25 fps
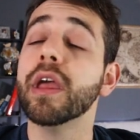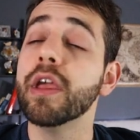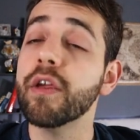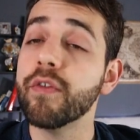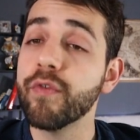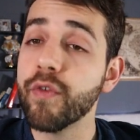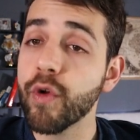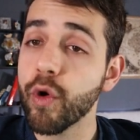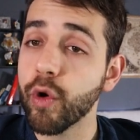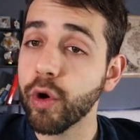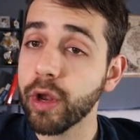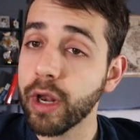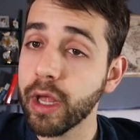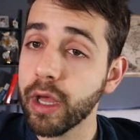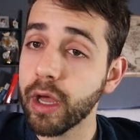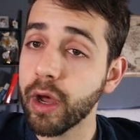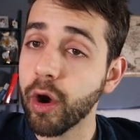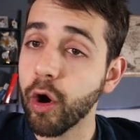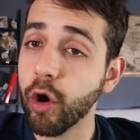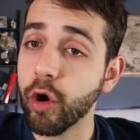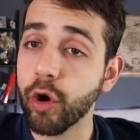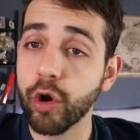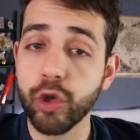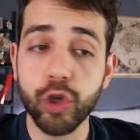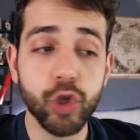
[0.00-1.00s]
If you're gonna
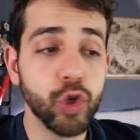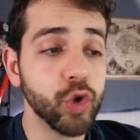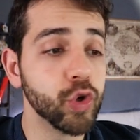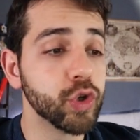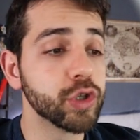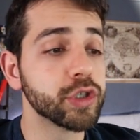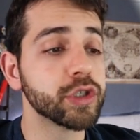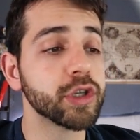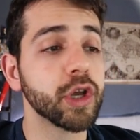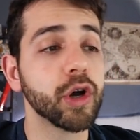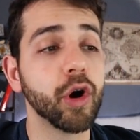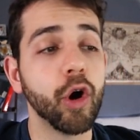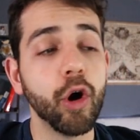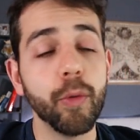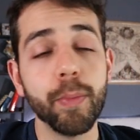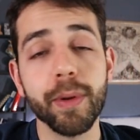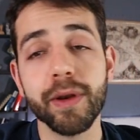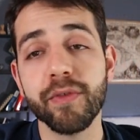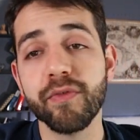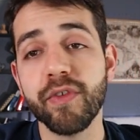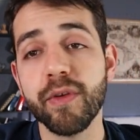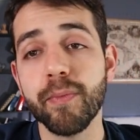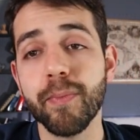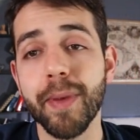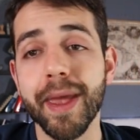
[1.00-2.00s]
use
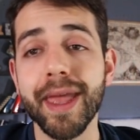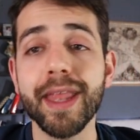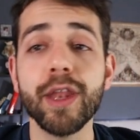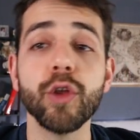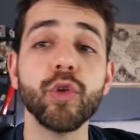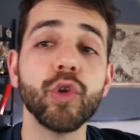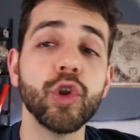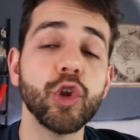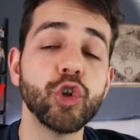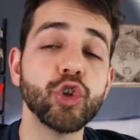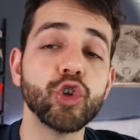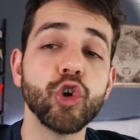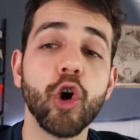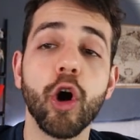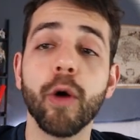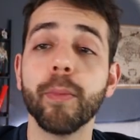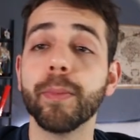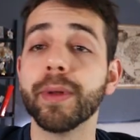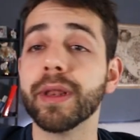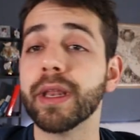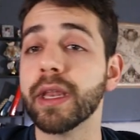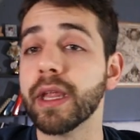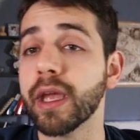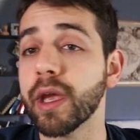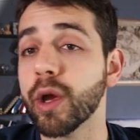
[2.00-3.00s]
OpenVPN, you need to
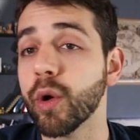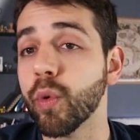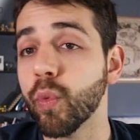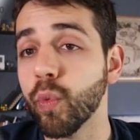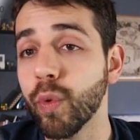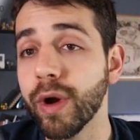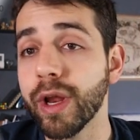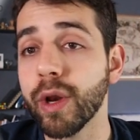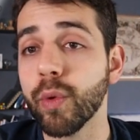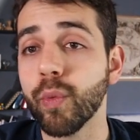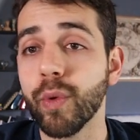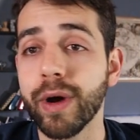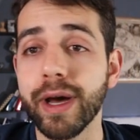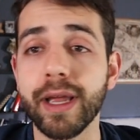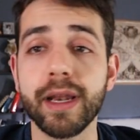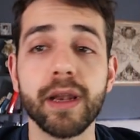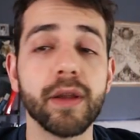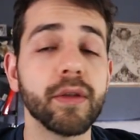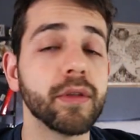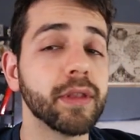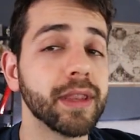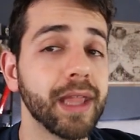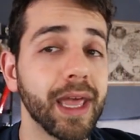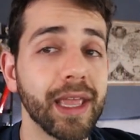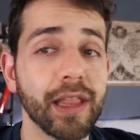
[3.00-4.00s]
open the
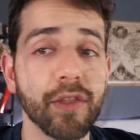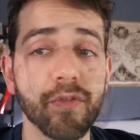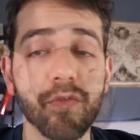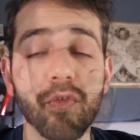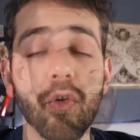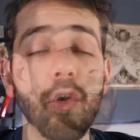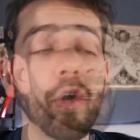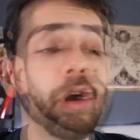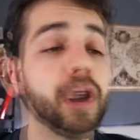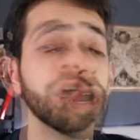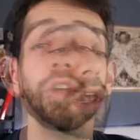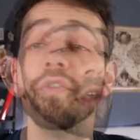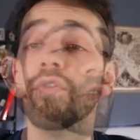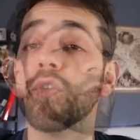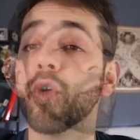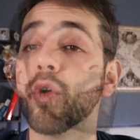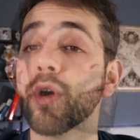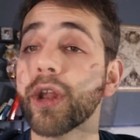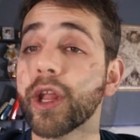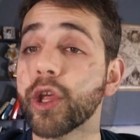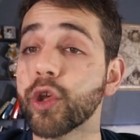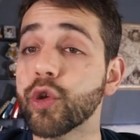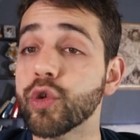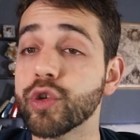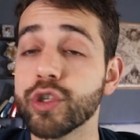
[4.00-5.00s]
1194. If you're
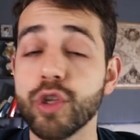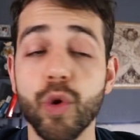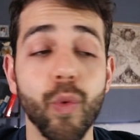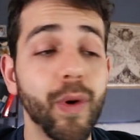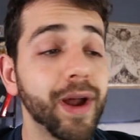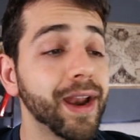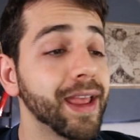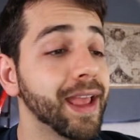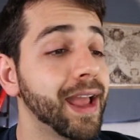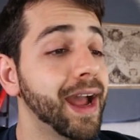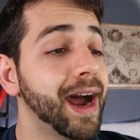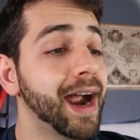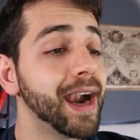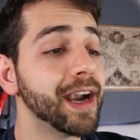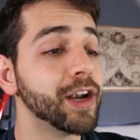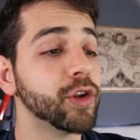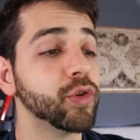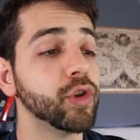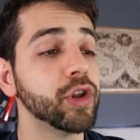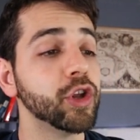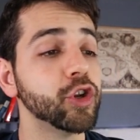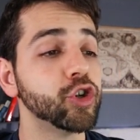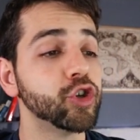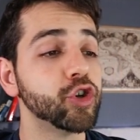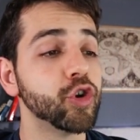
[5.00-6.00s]
gonna use the WarningGuard,
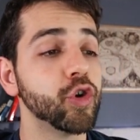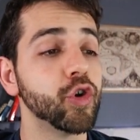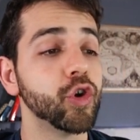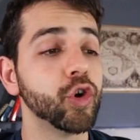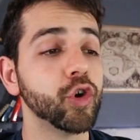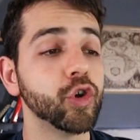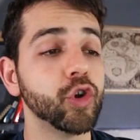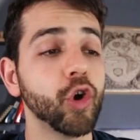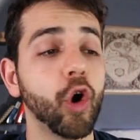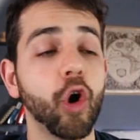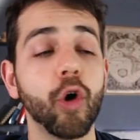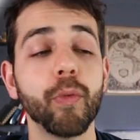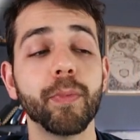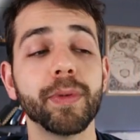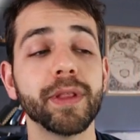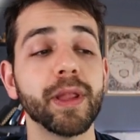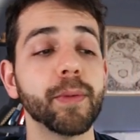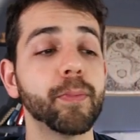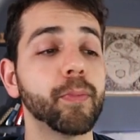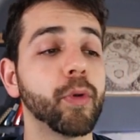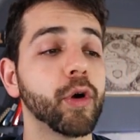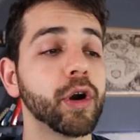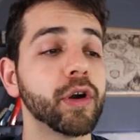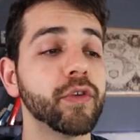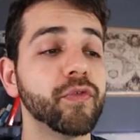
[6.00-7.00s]
you need to open
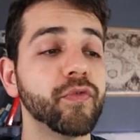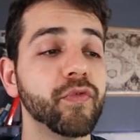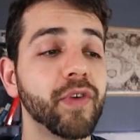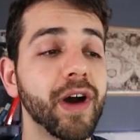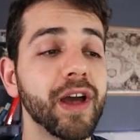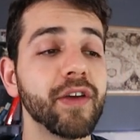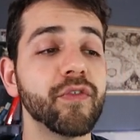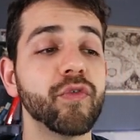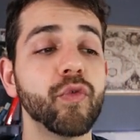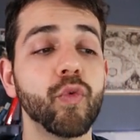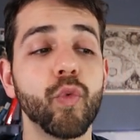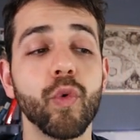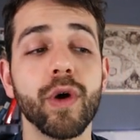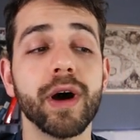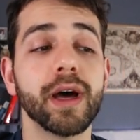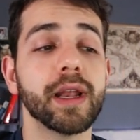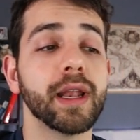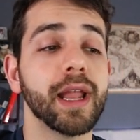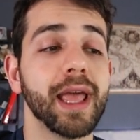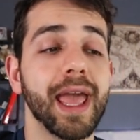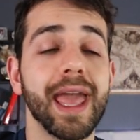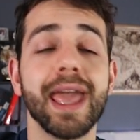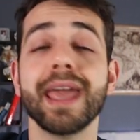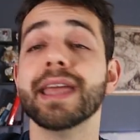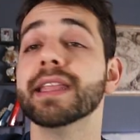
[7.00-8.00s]
the port
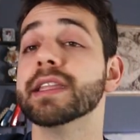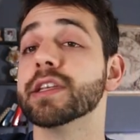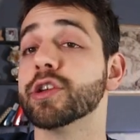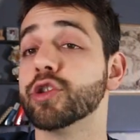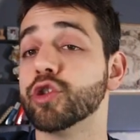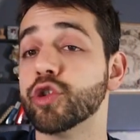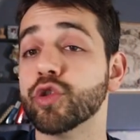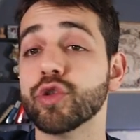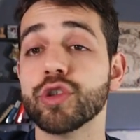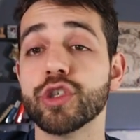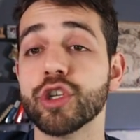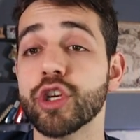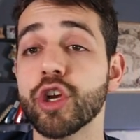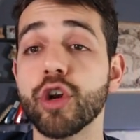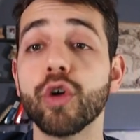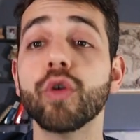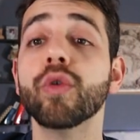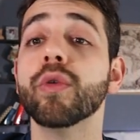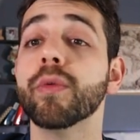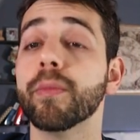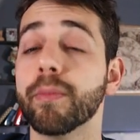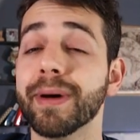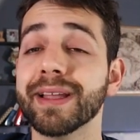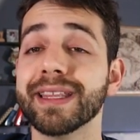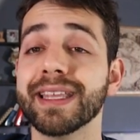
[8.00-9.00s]

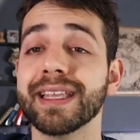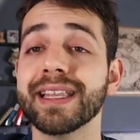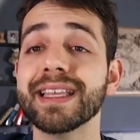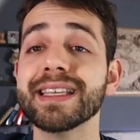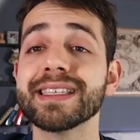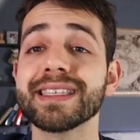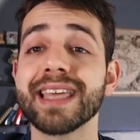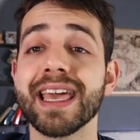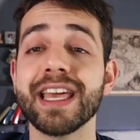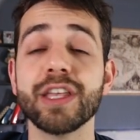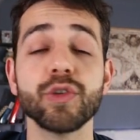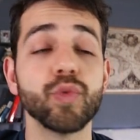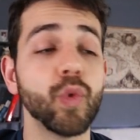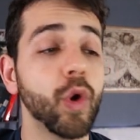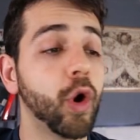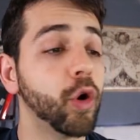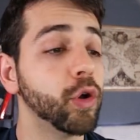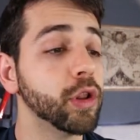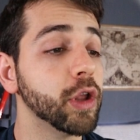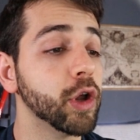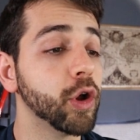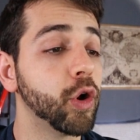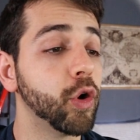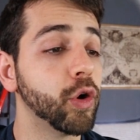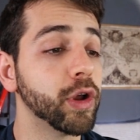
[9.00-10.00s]
51820. But in this case, we're
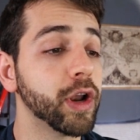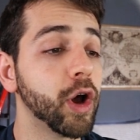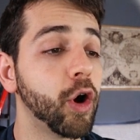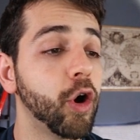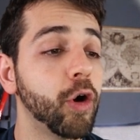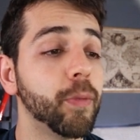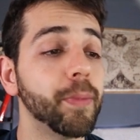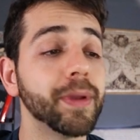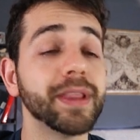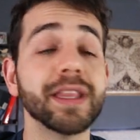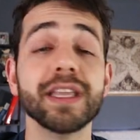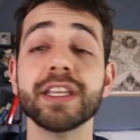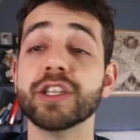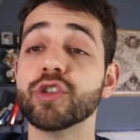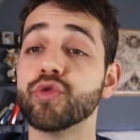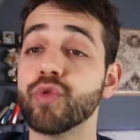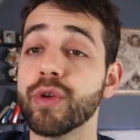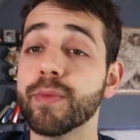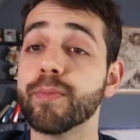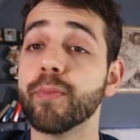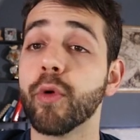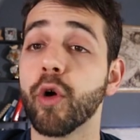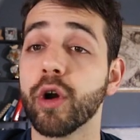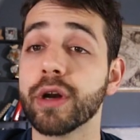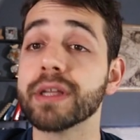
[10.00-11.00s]
only gonna open these
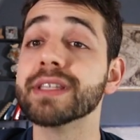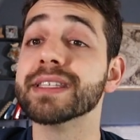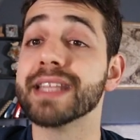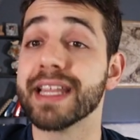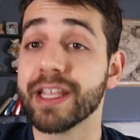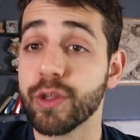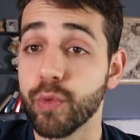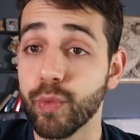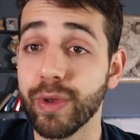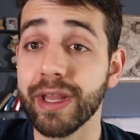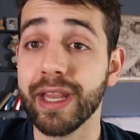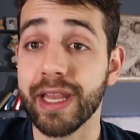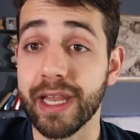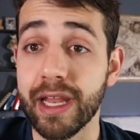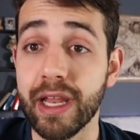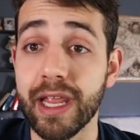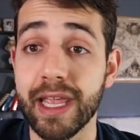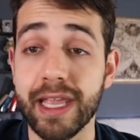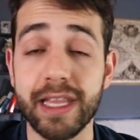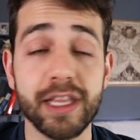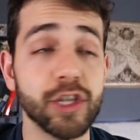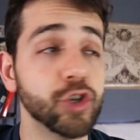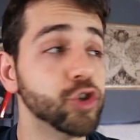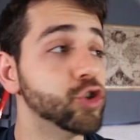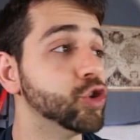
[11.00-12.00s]
three ports that we
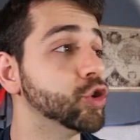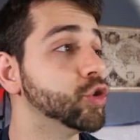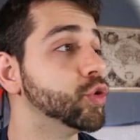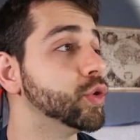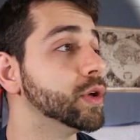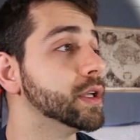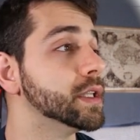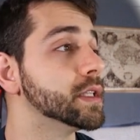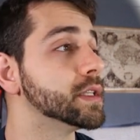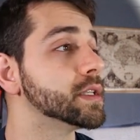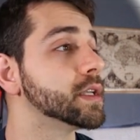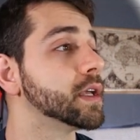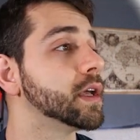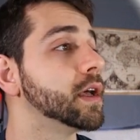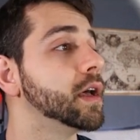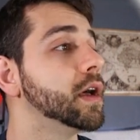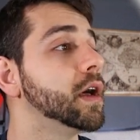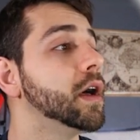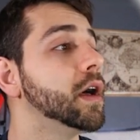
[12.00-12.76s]
need to do it.